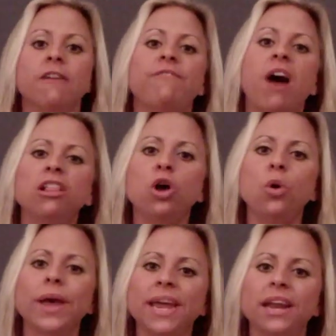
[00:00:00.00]

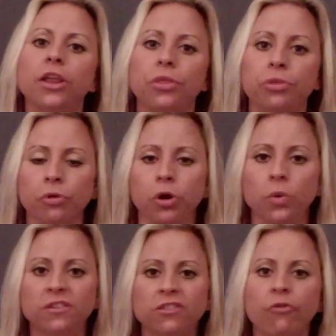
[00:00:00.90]
Follow it through.
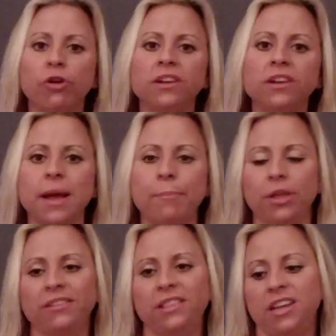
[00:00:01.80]
So for example,
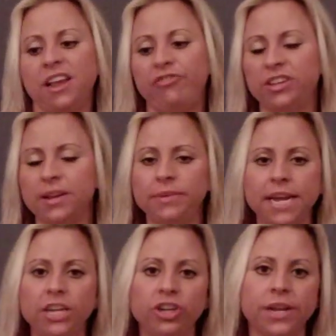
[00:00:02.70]
if the
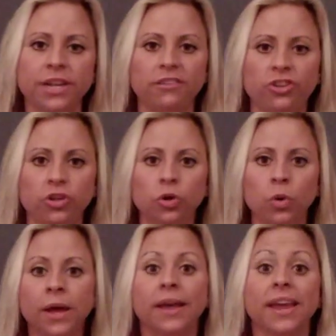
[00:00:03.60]
temptation is
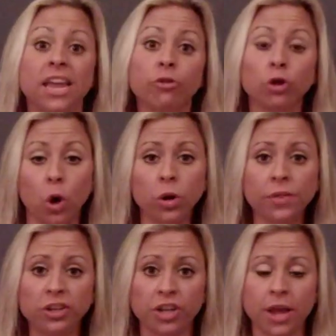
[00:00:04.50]
to either go to
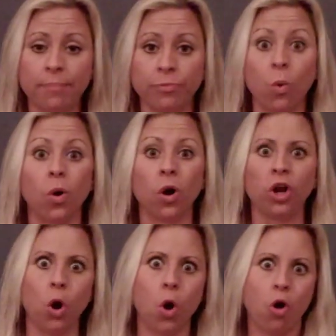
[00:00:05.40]
the gym or
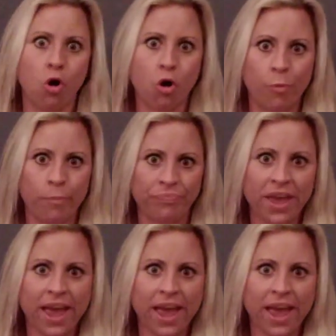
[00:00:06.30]
go home